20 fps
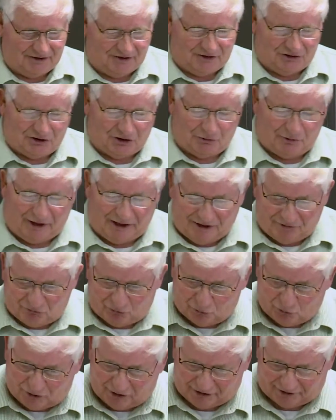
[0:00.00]
So we have
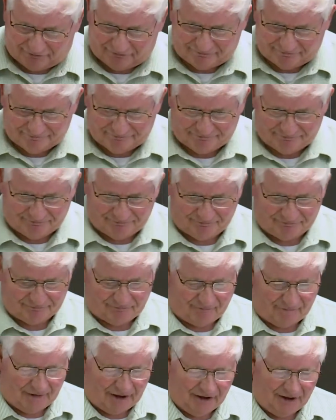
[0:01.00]
one.
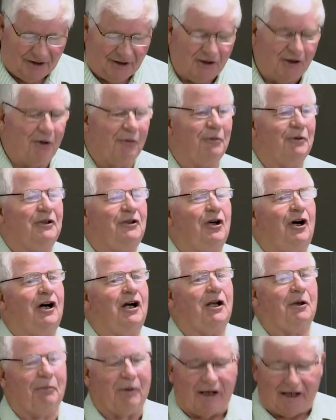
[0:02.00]
When we
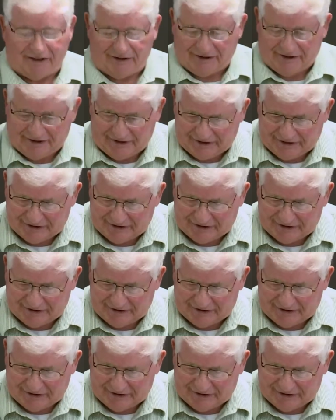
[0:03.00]
talk about